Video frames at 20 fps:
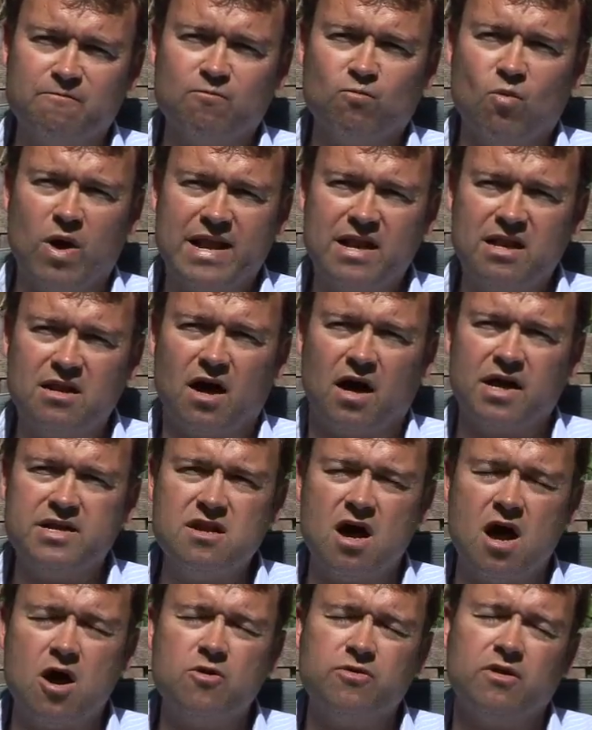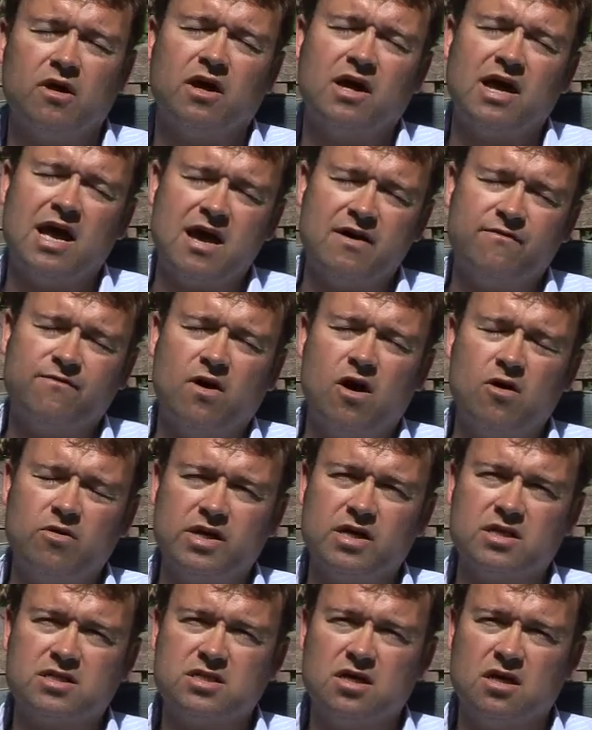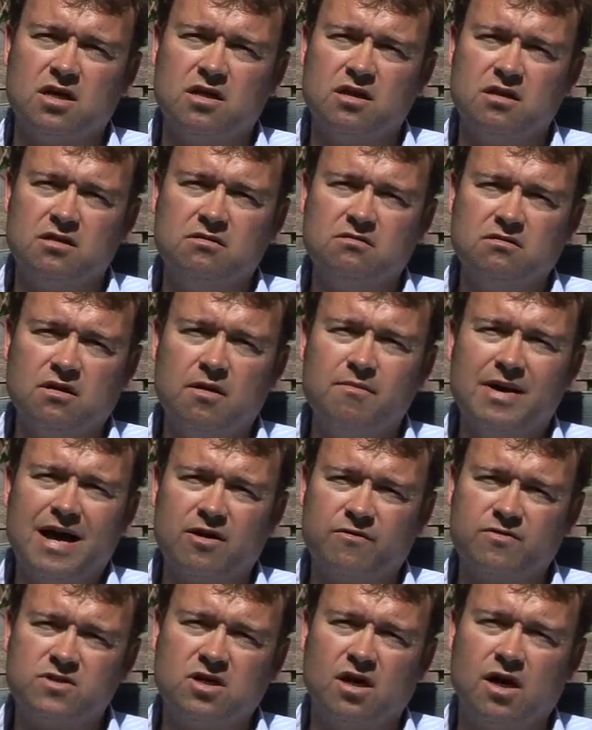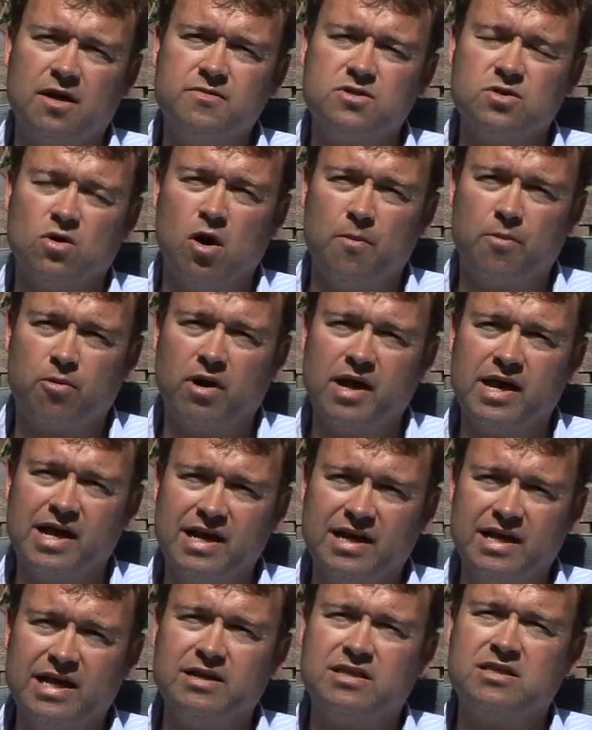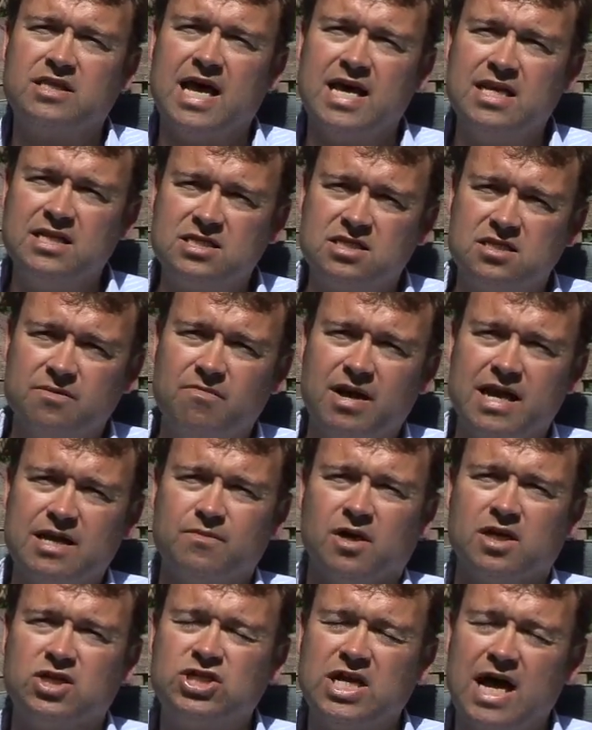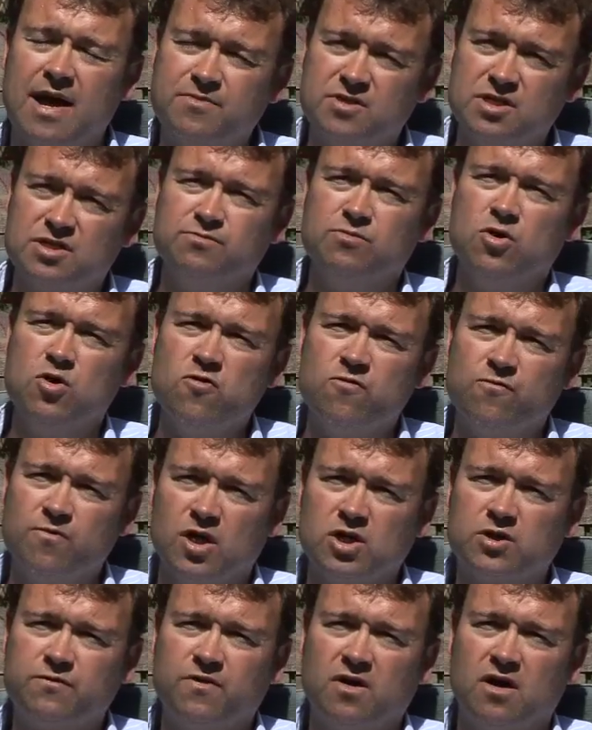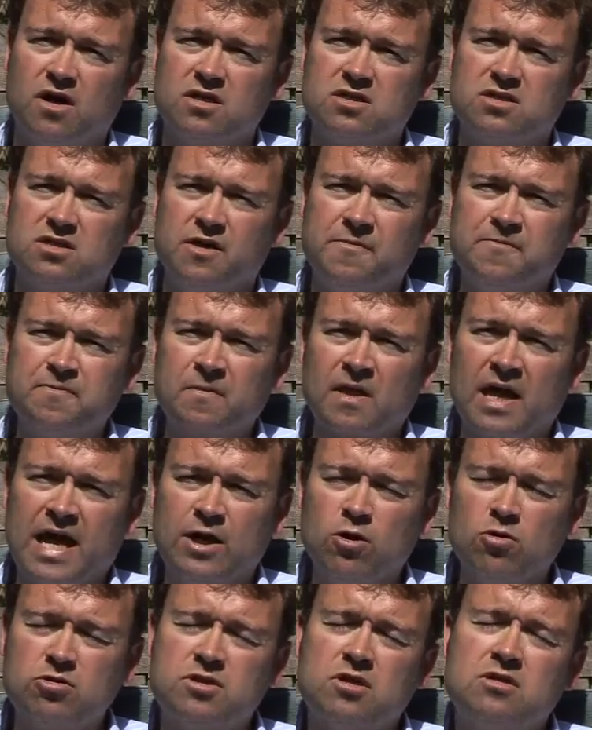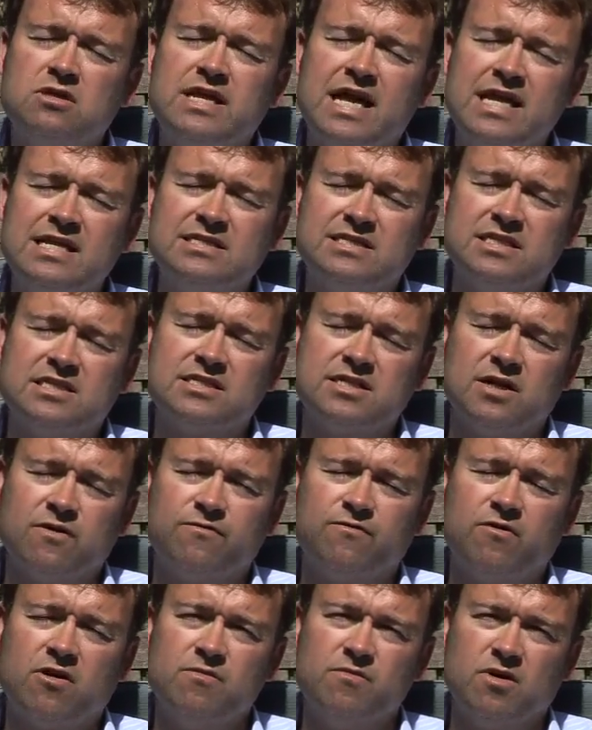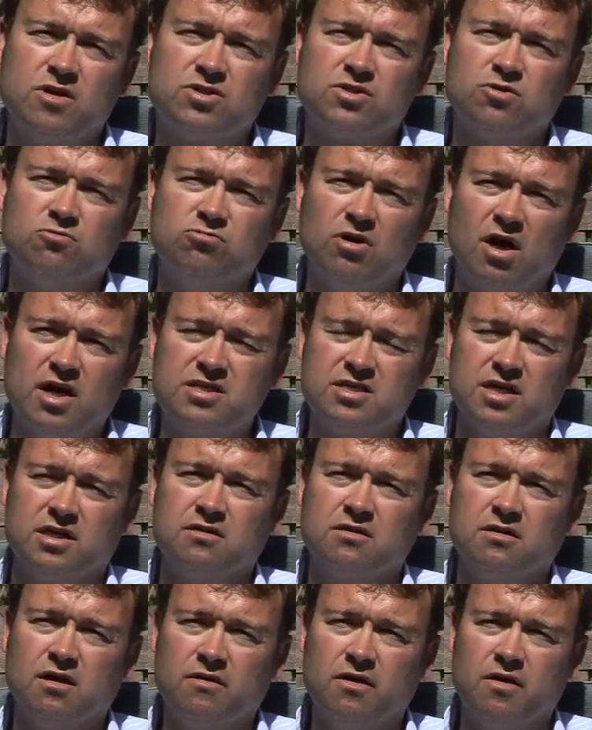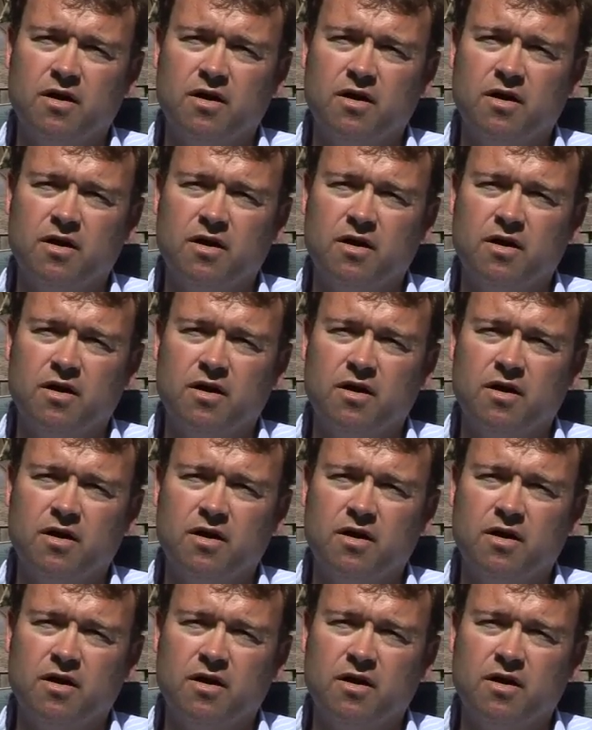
when I know that I have only a certain amount of time to operate in, it tends to make my chapters move much faster. It also lends itself very much to writing